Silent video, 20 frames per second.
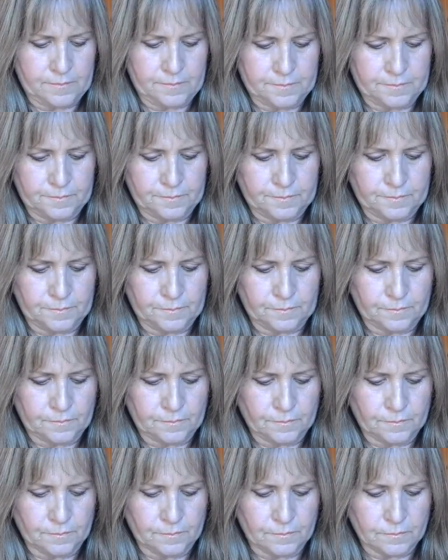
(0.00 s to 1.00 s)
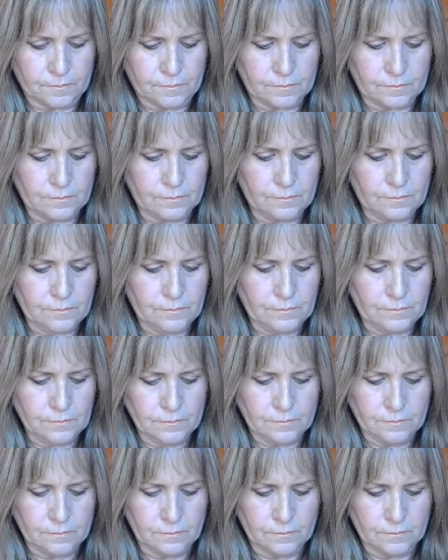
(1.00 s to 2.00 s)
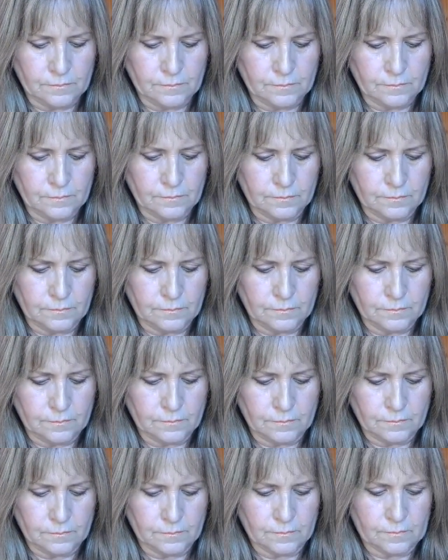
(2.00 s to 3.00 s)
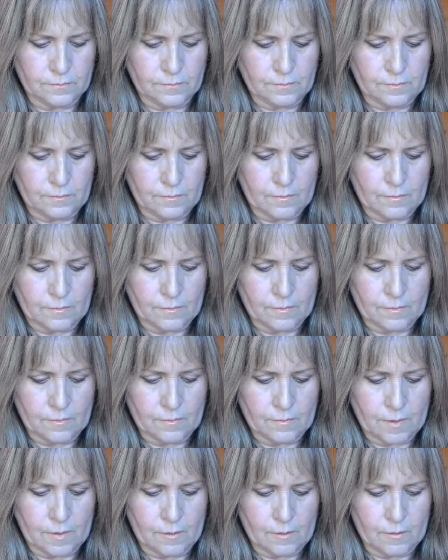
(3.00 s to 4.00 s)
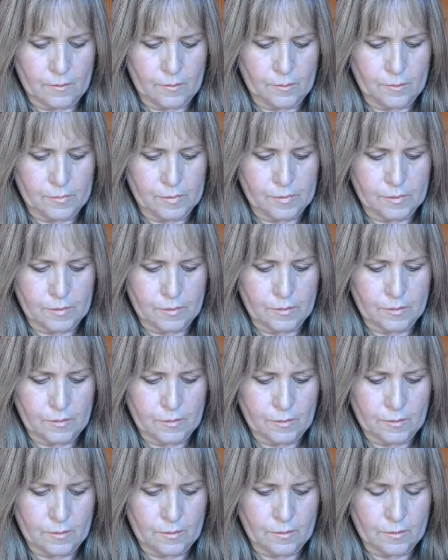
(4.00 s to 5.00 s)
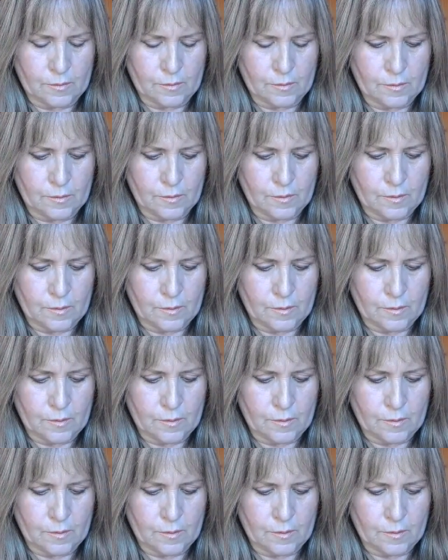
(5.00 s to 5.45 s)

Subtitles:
No one is speaking in this clip.